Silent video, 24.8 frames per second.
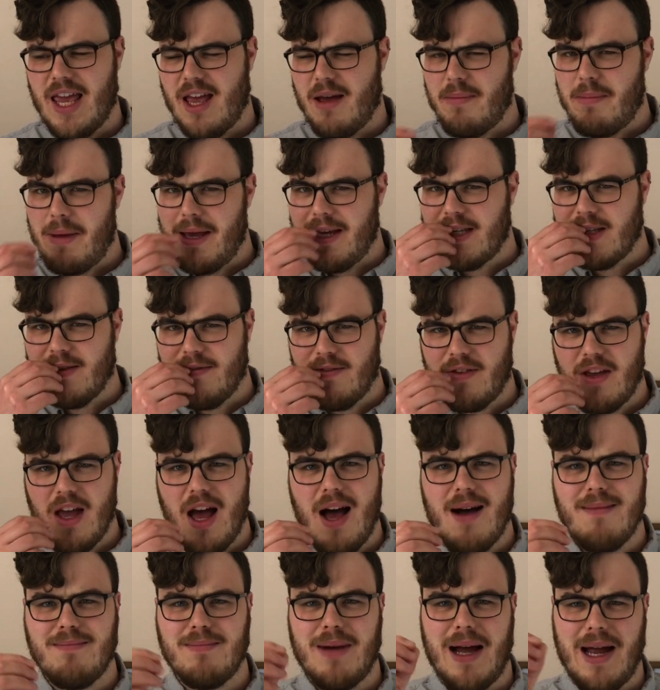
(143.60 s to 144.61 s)
a piece of
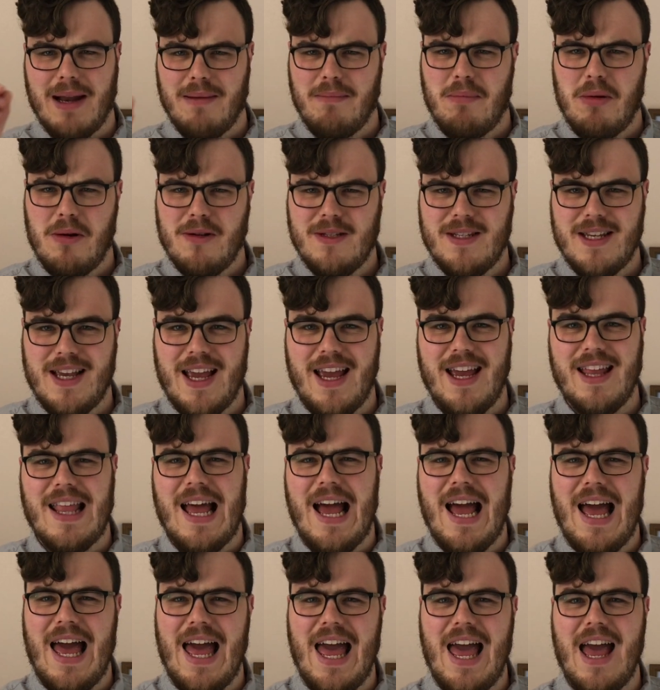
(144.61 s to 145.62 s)
gum and putting it in the
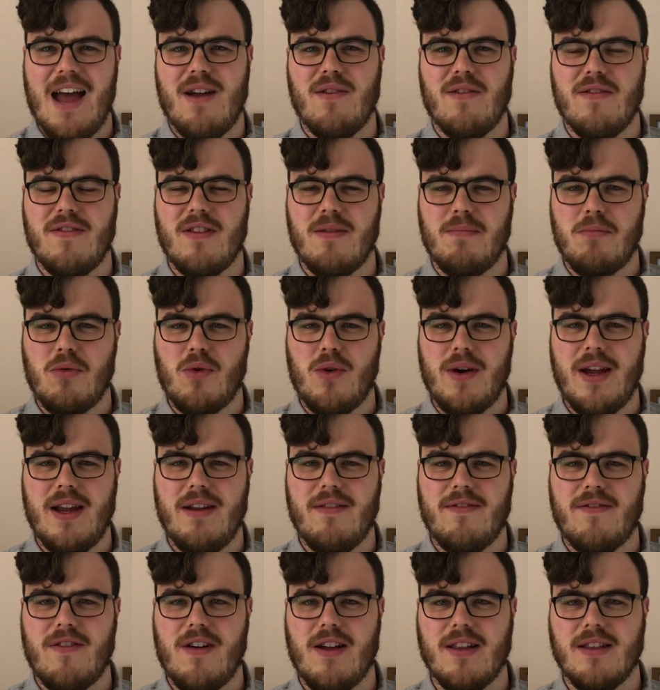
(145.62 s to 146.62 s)
hair of the boy in
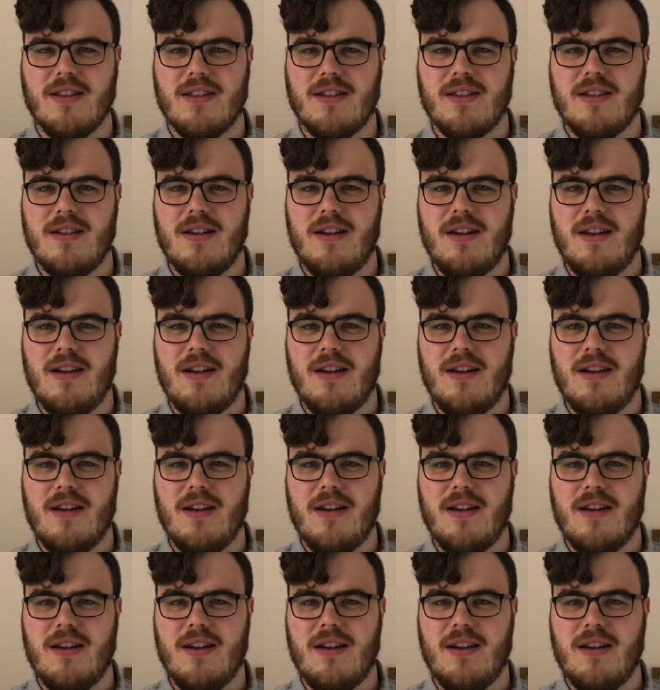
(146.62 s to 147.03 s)
front.